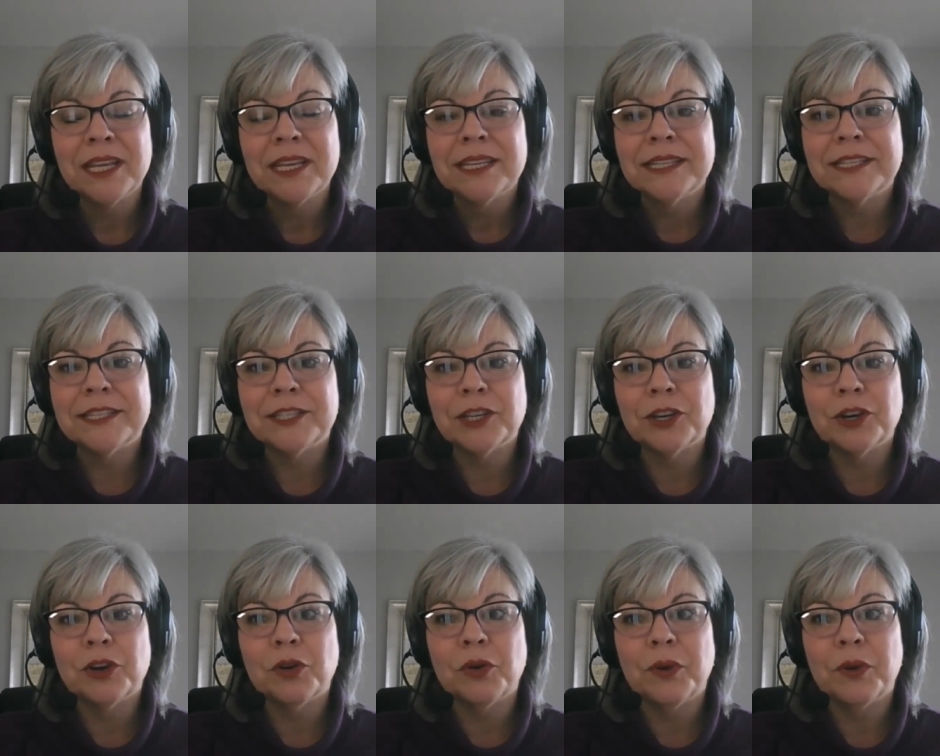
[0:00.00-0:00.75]

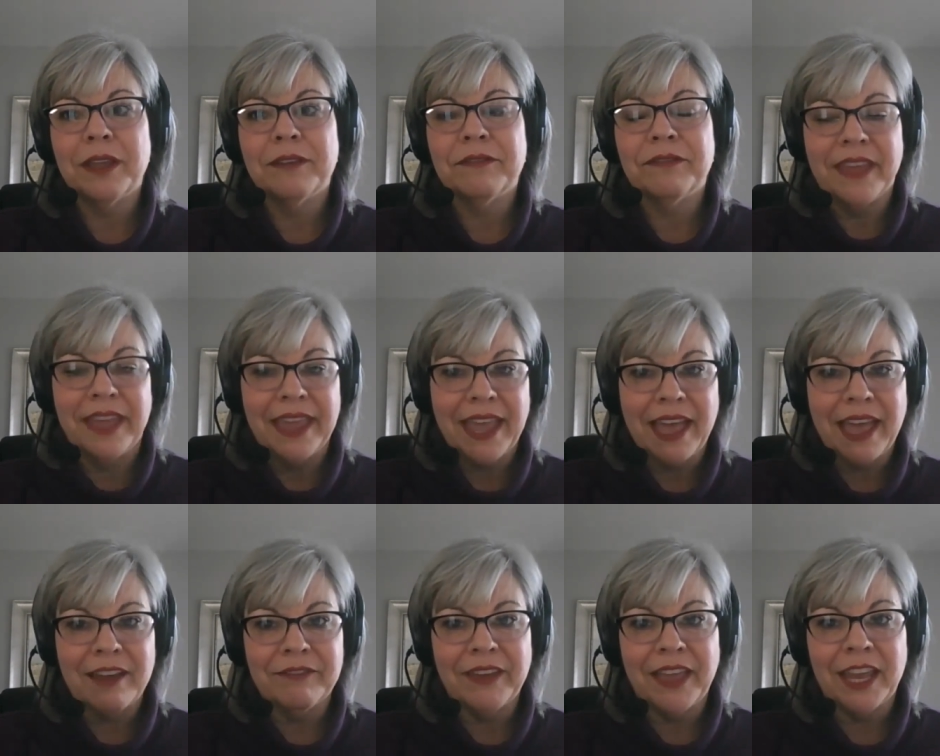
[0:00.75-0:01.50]
So if they
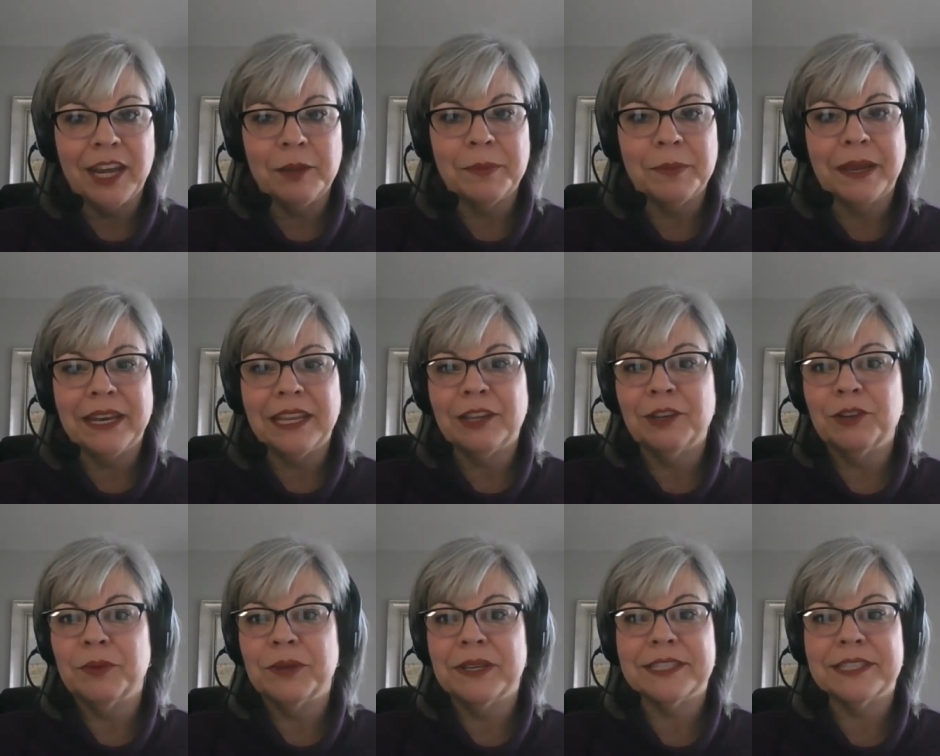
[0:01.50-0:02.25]
have anybody
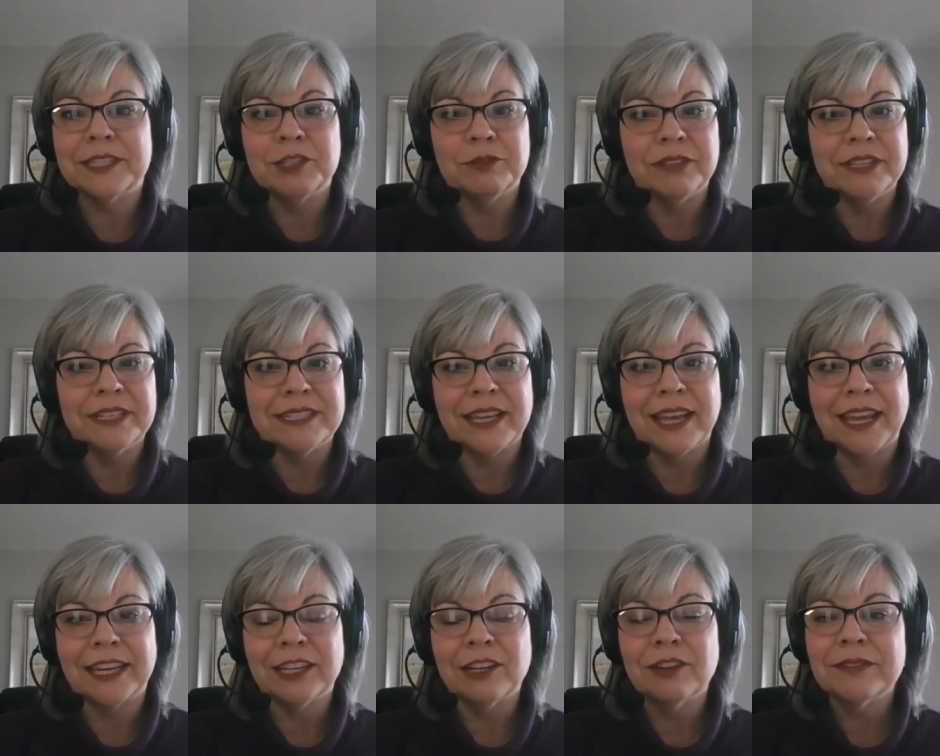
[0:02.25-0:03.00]
who is newly
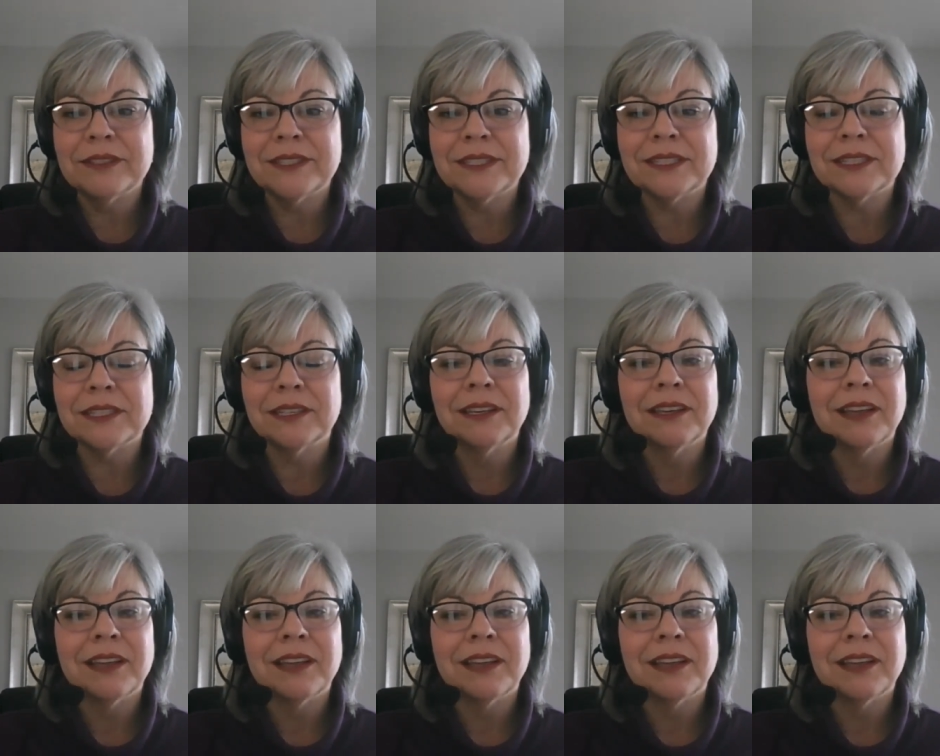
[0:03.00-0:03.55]
diagnosed,